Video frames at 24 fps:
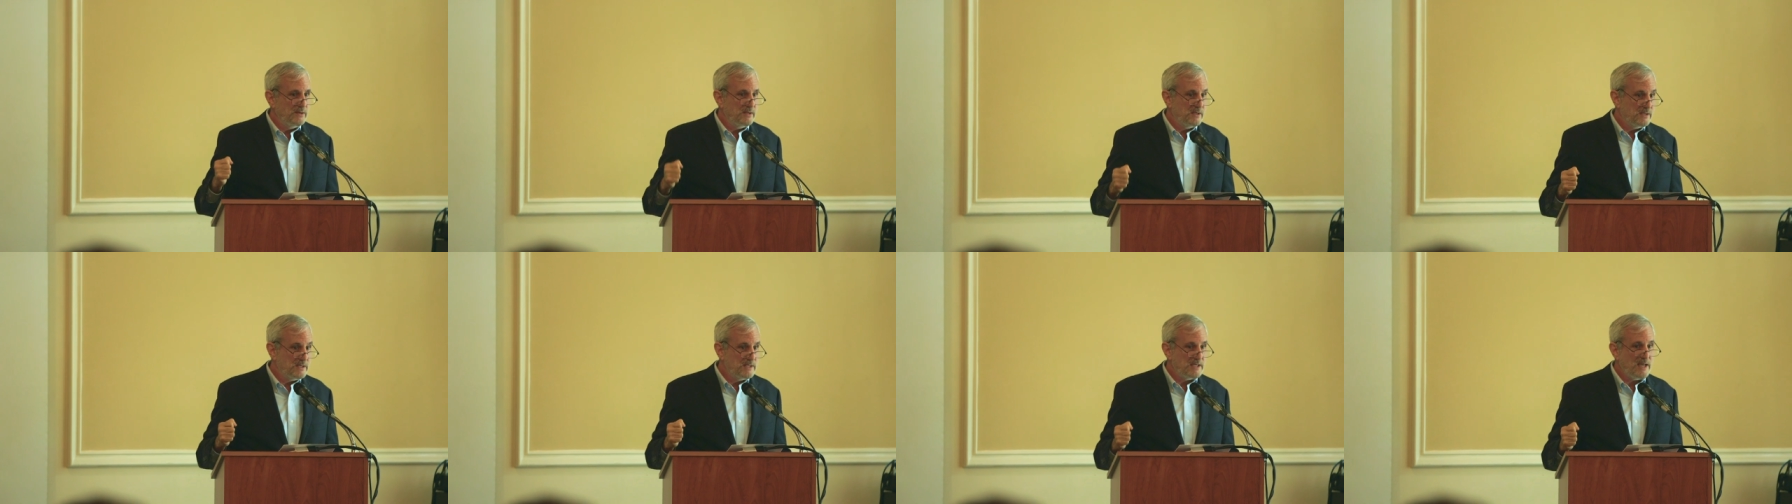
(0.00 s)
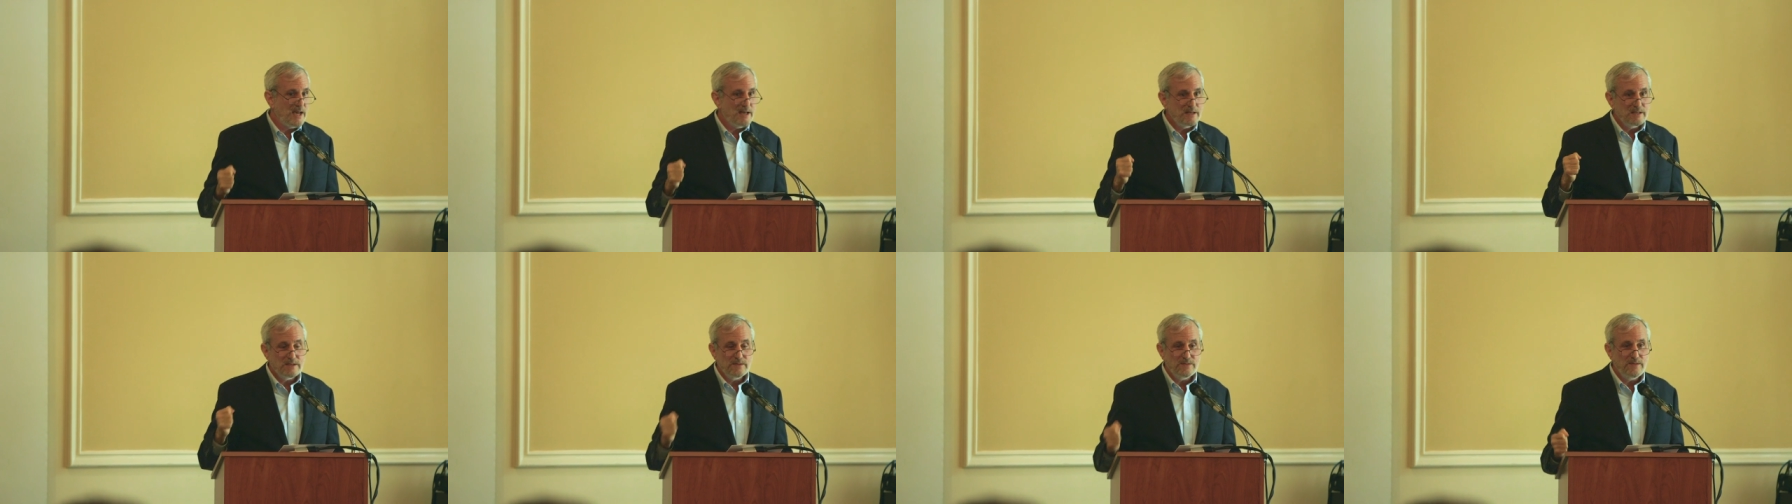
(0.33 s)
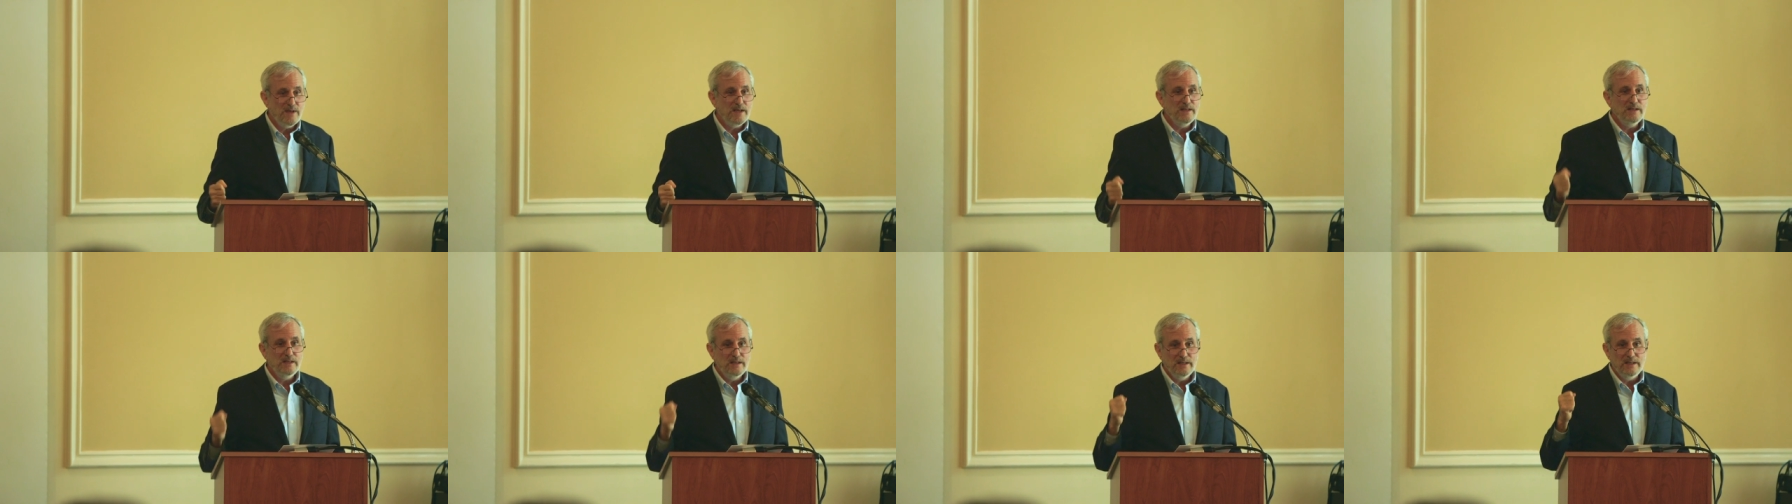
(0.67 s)
that Assad is
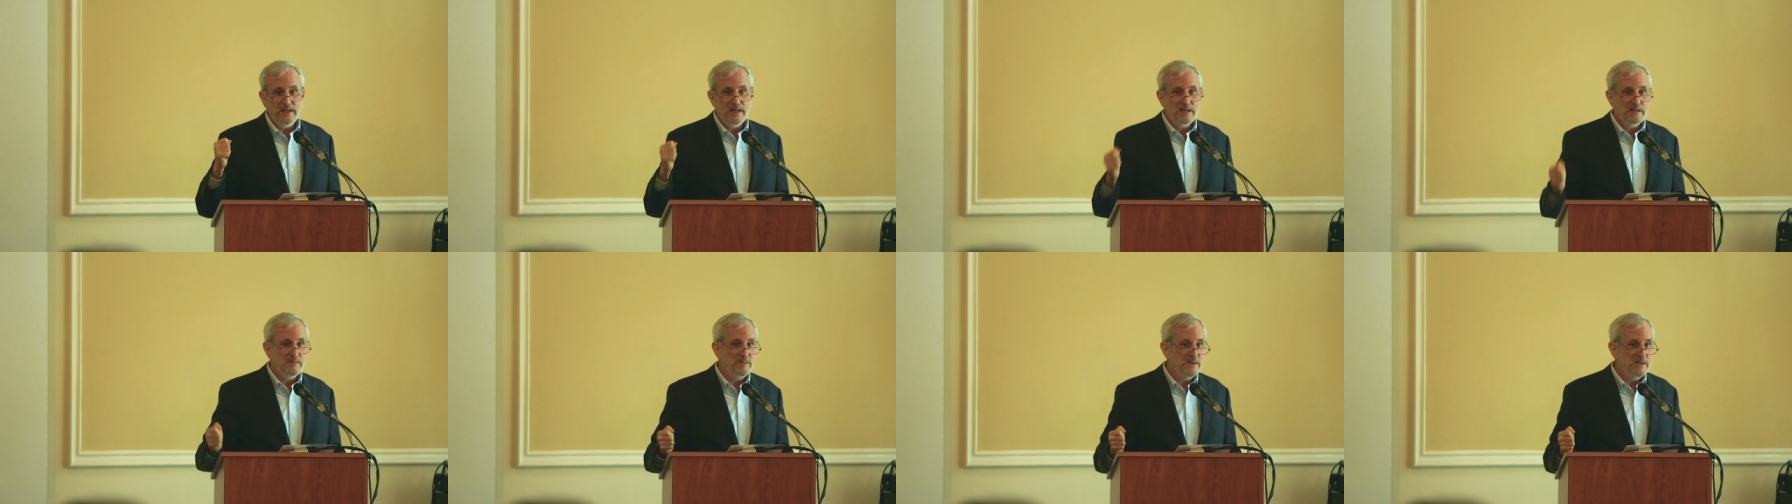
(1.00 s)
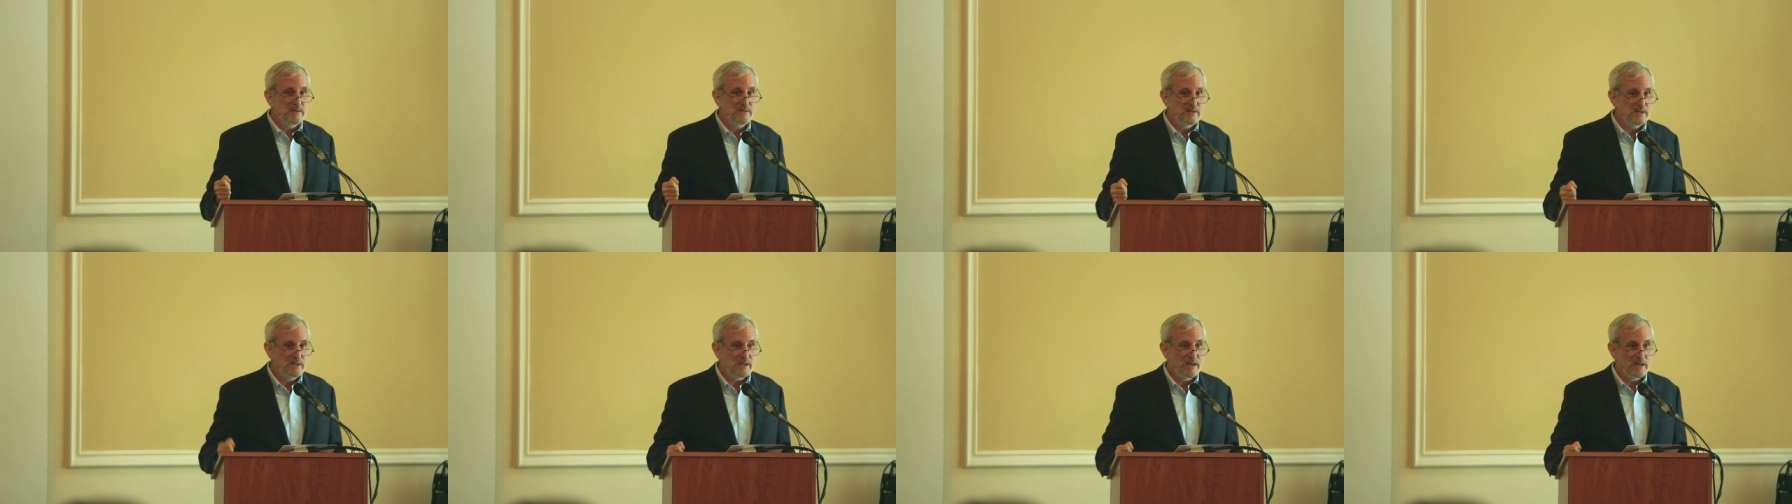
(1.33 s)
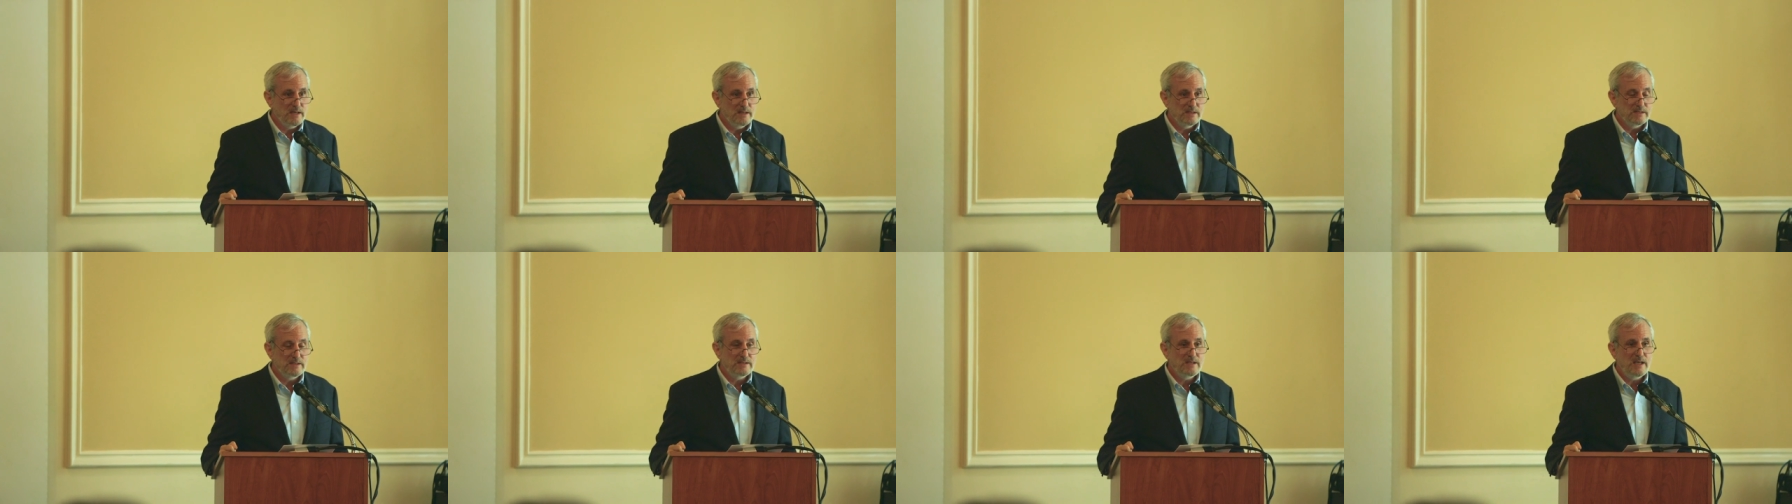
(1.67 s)
finally an enemy of the
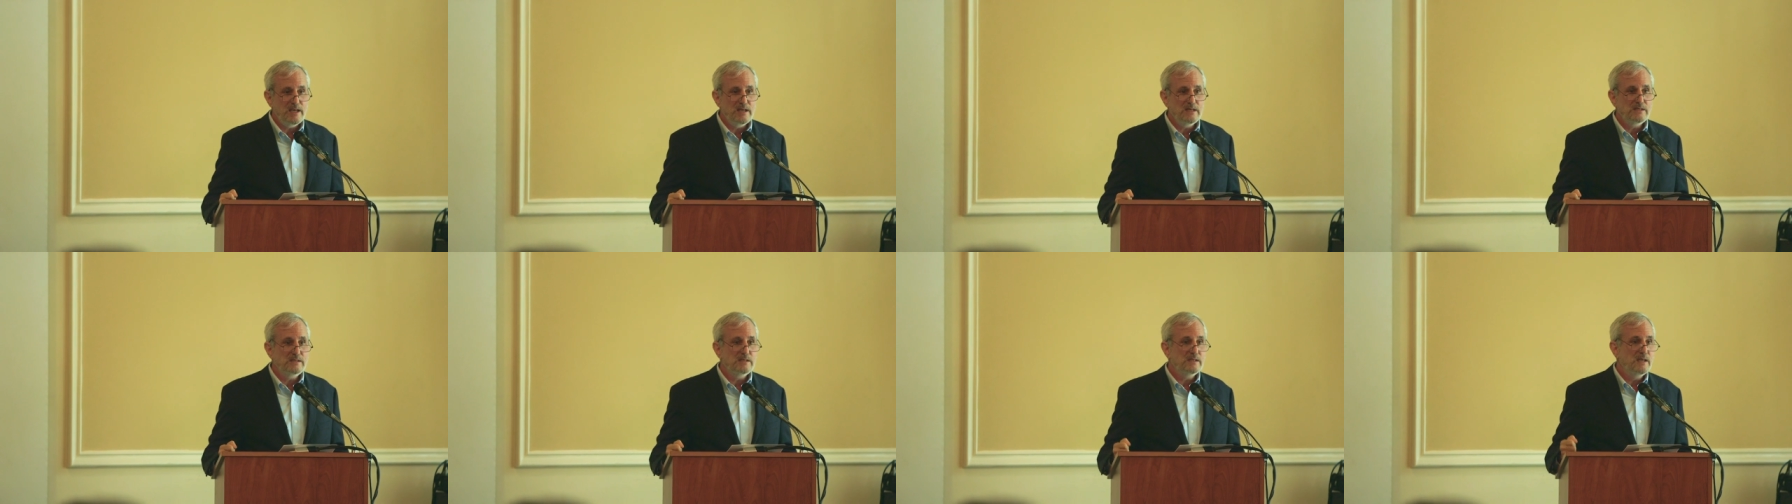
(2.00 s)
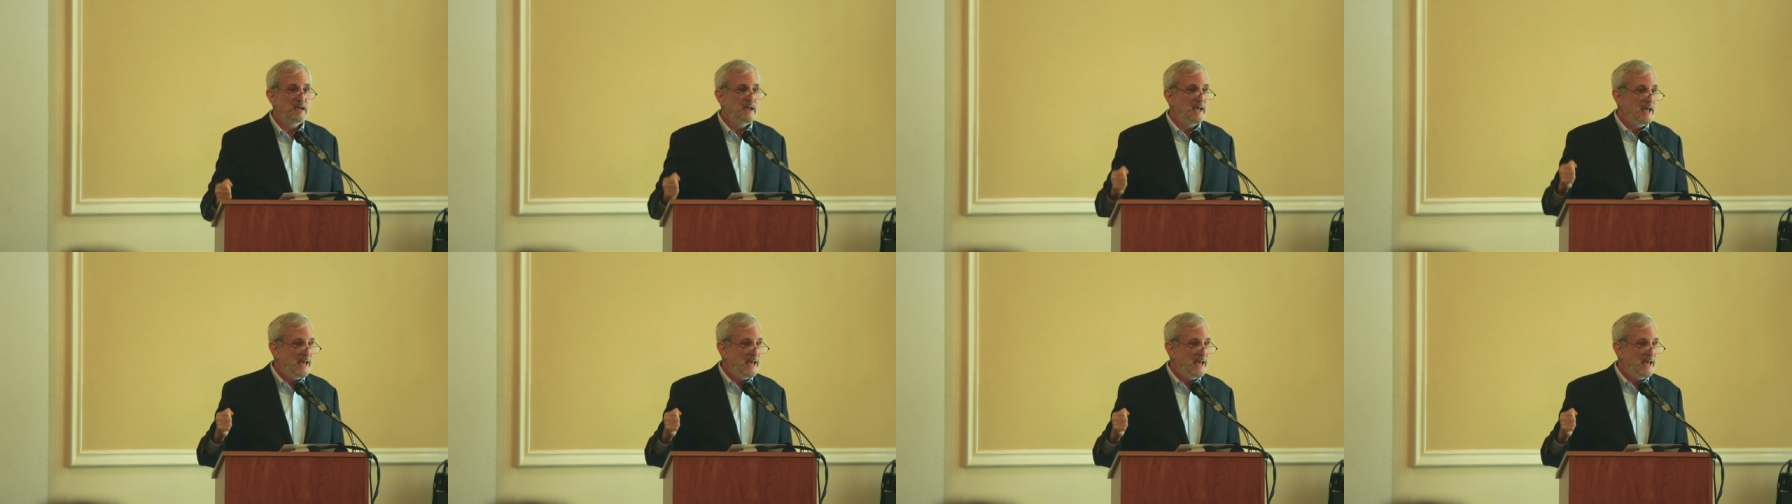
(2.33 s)
United States,